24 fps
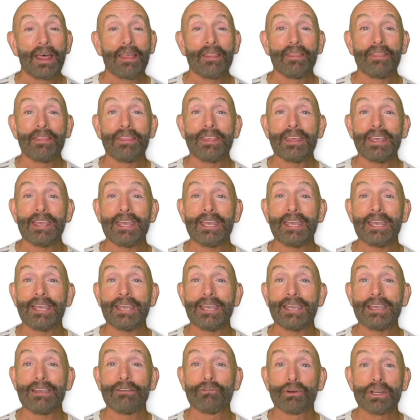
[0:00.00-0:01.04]

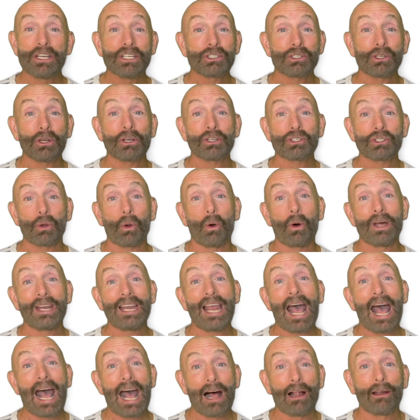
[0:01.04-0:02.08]
the research on
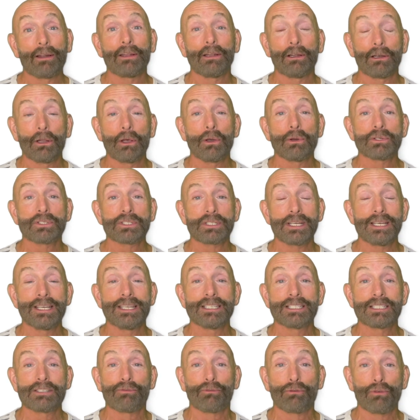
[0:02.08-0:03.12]
allulose
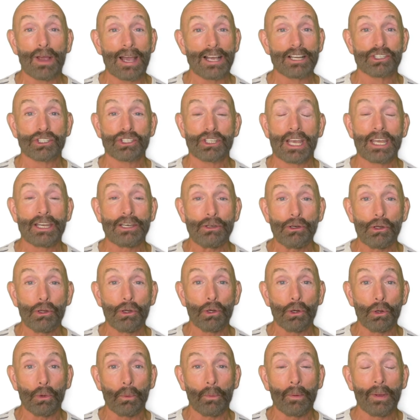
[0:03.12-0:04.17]
is fresh and
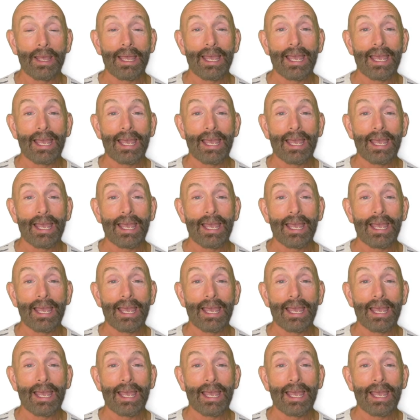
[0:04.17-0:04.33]
new,